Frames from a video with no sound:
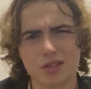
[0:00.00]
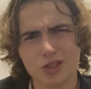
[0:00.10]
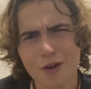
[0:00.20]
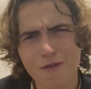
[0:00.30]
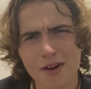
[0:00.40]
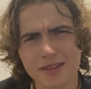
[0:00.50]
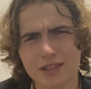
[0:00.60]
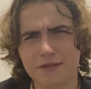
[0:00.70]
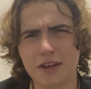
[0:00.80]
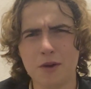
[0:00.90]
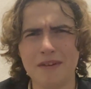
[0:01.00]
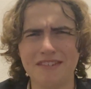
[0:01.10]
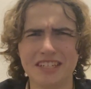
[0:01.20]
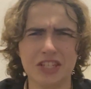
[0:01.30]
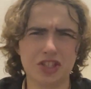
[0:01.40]
So far in this video, we've
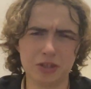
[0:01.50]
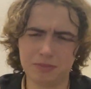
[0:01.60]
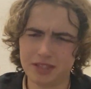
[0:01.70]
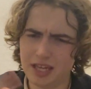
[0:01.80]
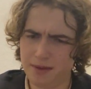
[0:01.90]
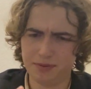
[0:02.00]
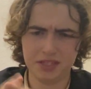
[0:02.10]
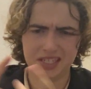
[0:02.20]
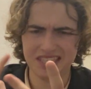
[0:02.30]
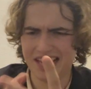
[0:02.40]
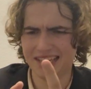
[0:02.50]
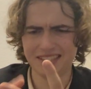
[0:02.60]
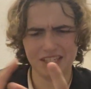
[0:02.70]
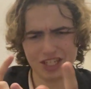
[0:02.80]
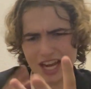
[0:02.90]
seen gym tips, skits,
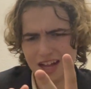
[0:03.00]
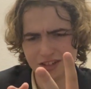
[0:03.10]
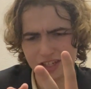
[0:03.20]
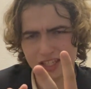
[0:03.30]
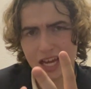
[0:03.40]
and challenges,